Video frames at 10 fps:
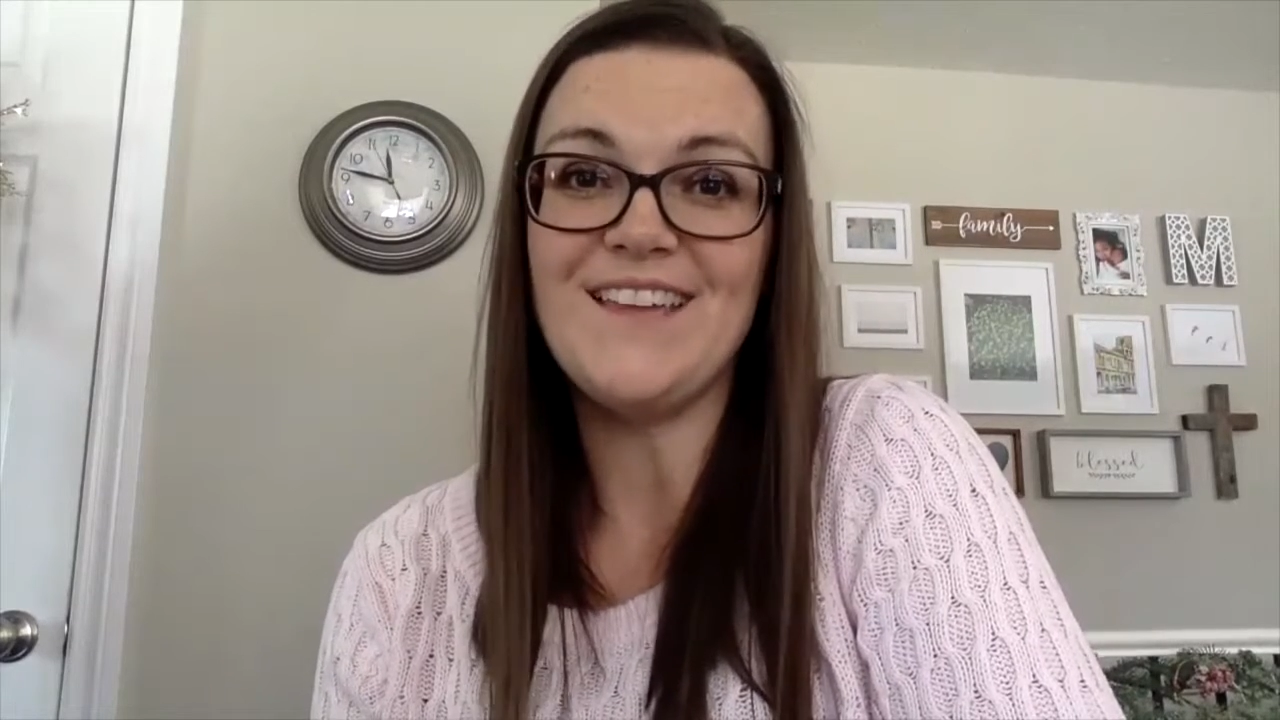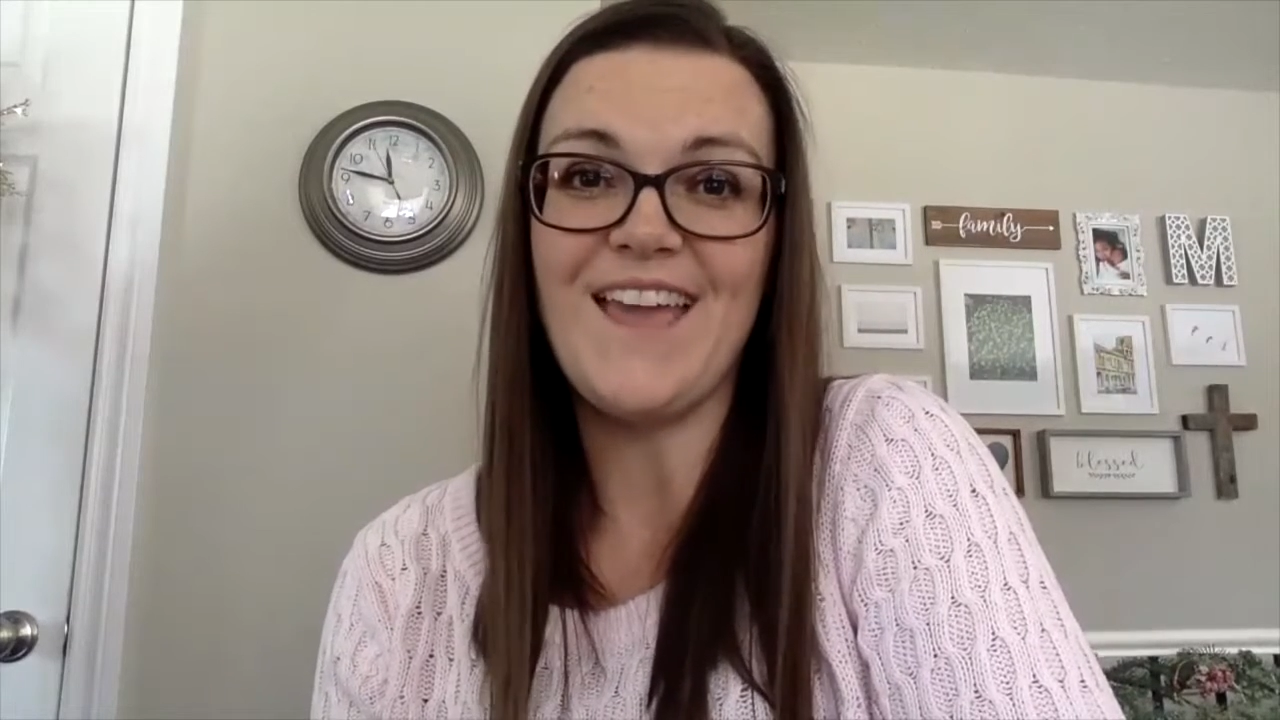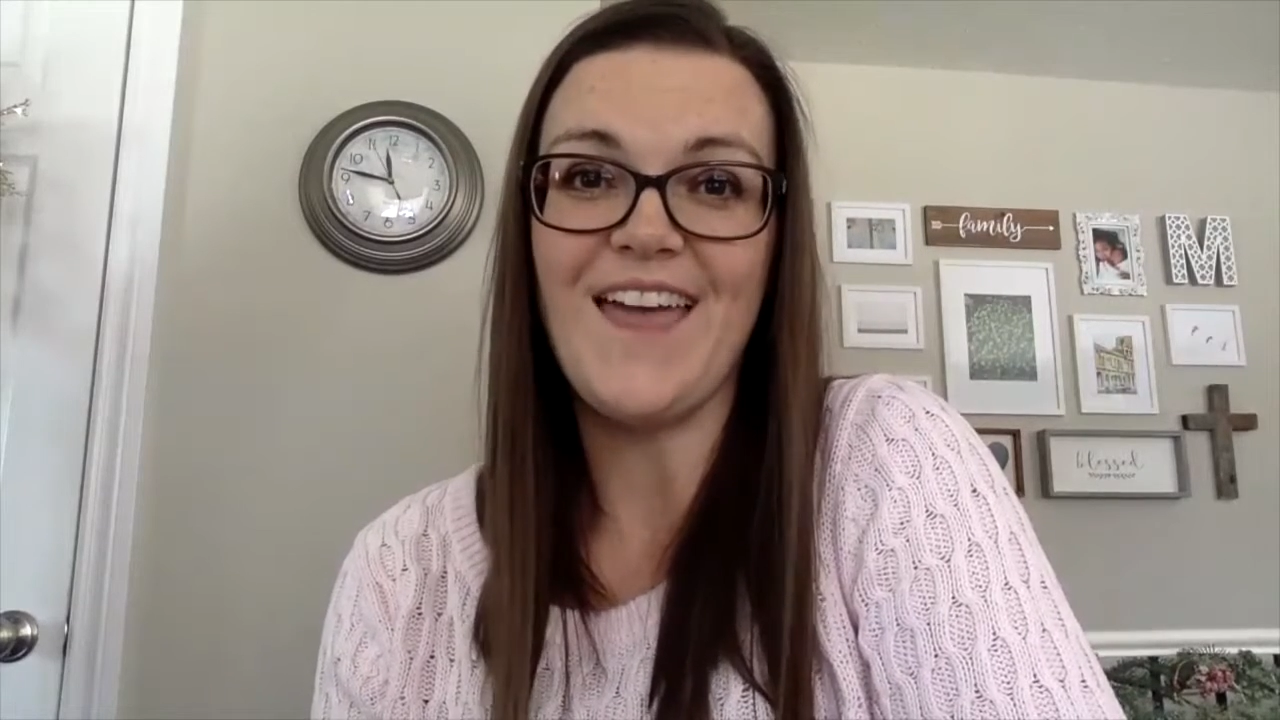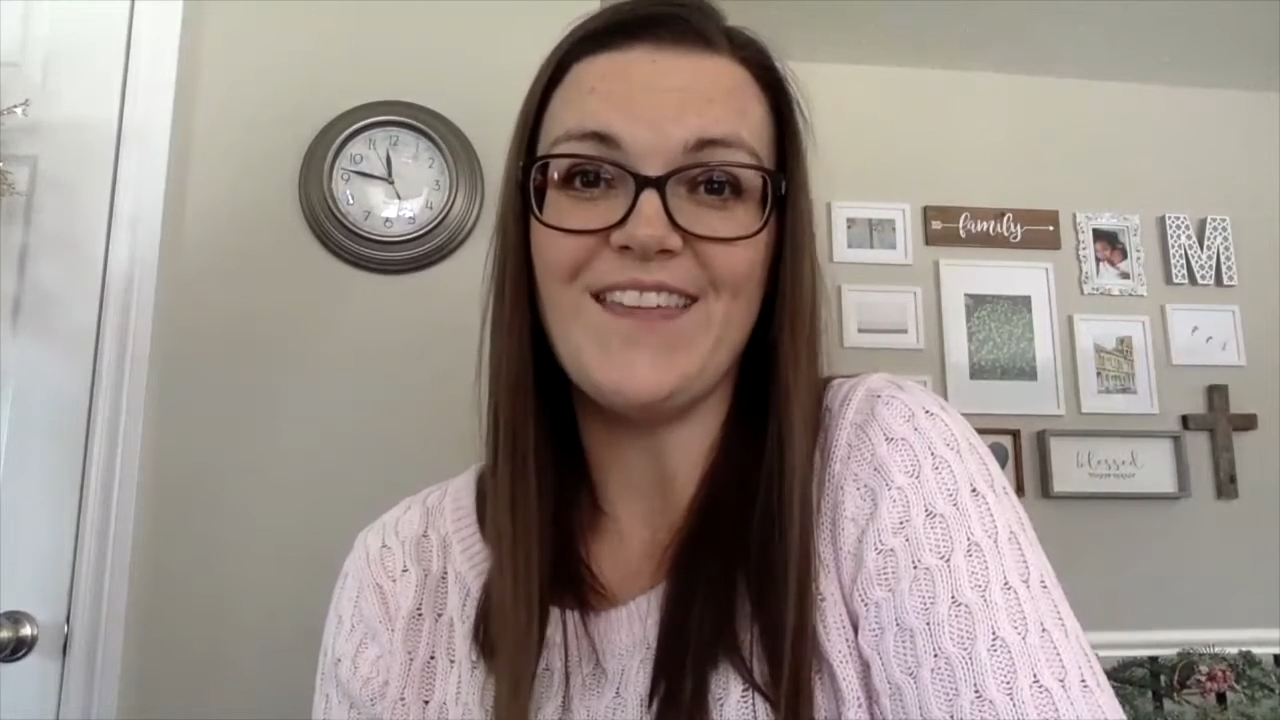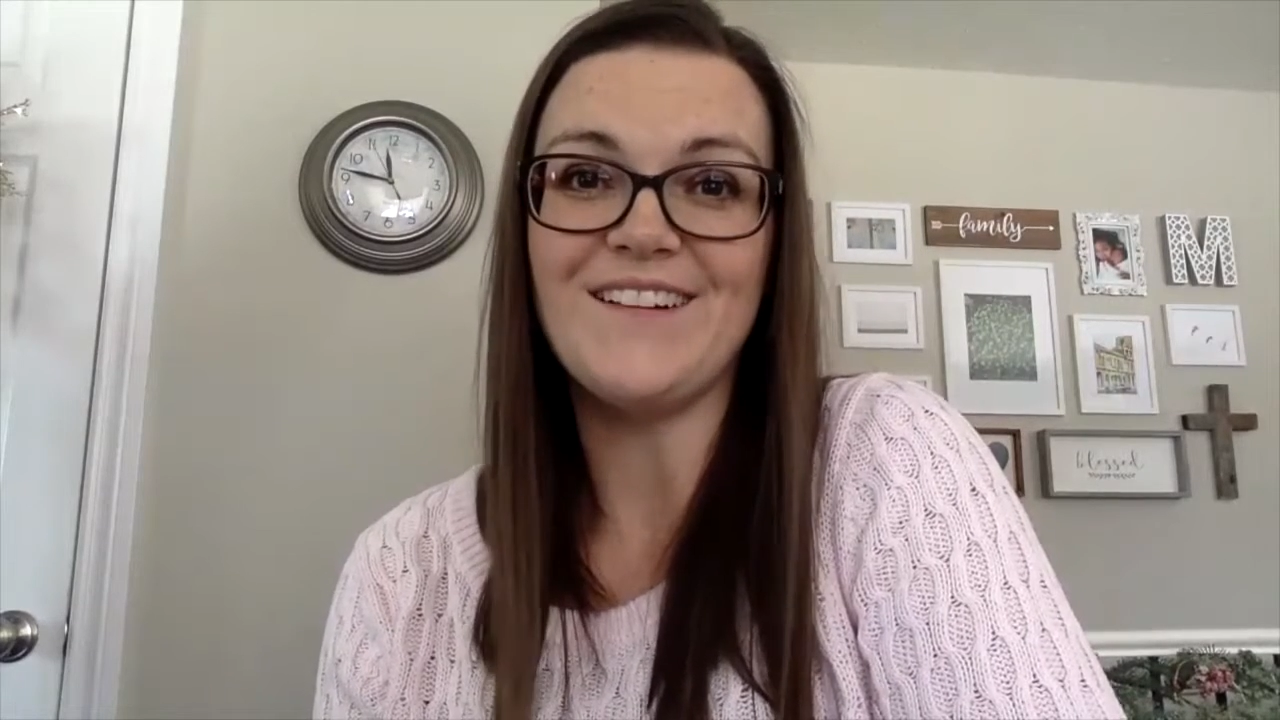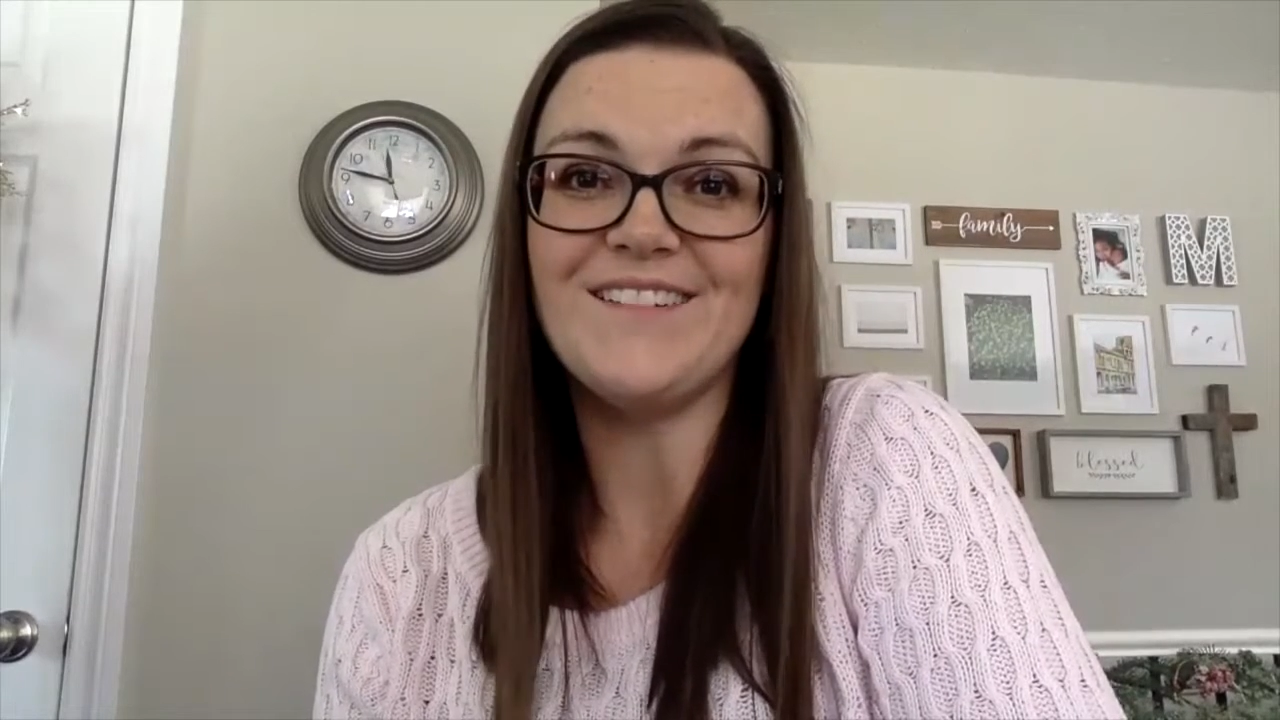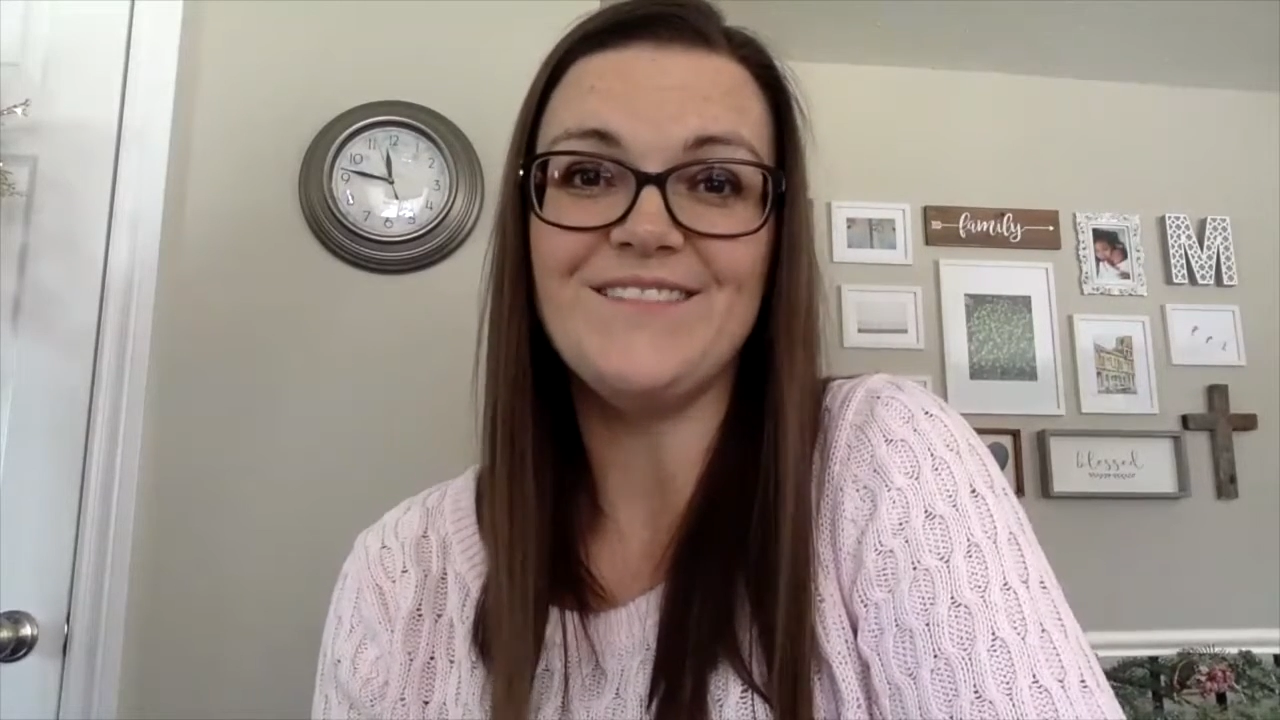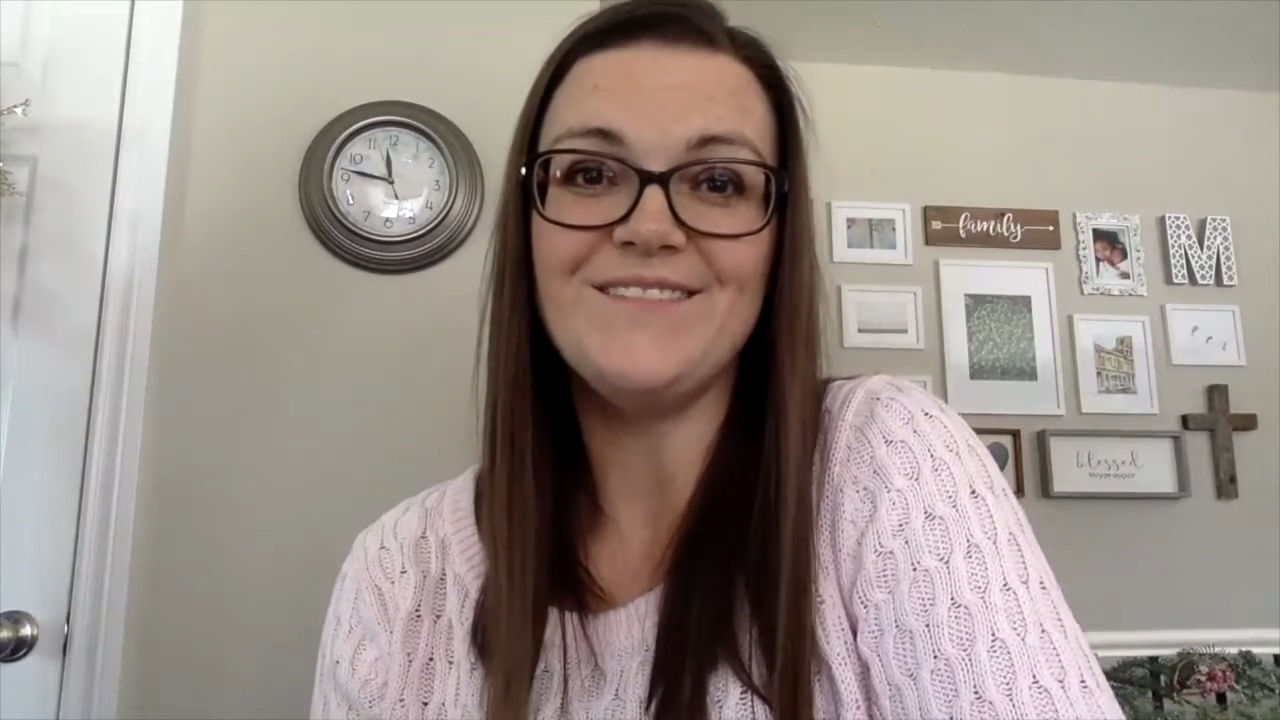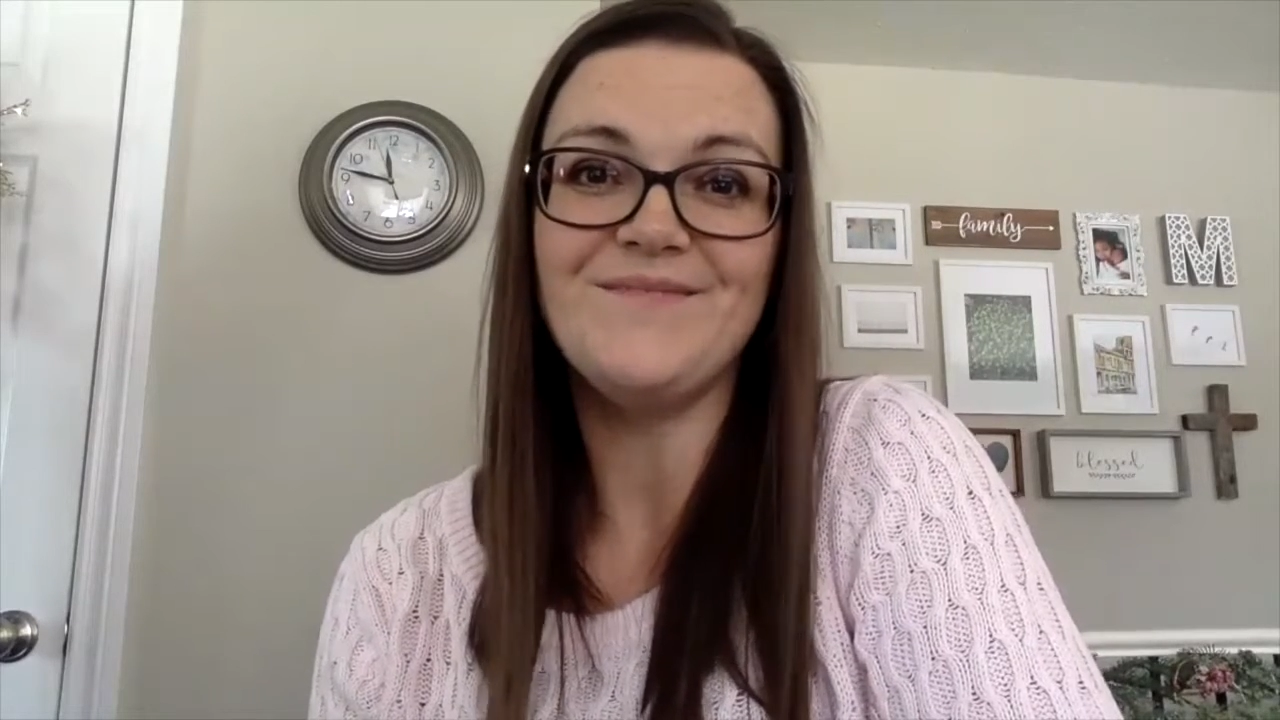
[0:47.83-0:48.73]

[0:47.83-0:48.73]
together.